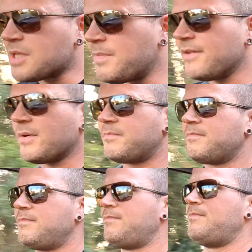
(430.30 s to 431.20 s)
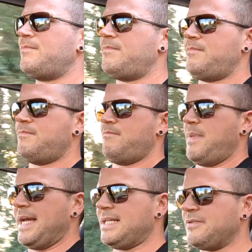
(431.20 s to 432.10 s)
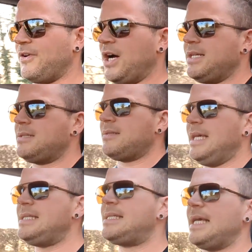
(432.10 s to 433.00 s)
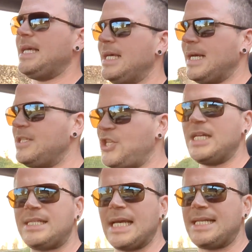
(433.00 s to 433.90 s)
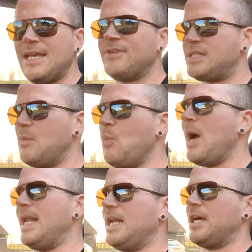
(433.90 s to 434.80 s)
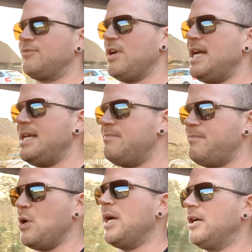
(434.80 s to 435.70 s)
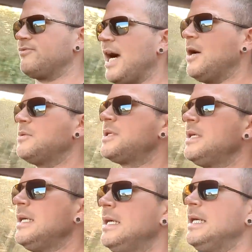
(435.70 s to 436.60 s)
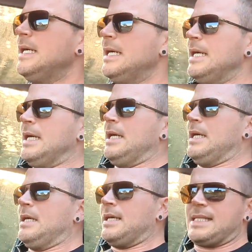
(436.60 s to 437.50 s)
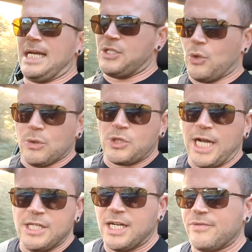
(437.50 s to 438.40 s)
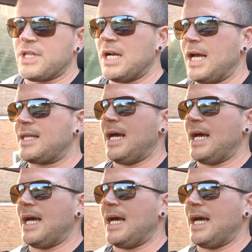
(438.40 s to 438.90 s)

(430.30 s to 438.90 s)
was a bit of a pain to find. Jez said give it some welly, like really boot it around. It's had its oil change, everything like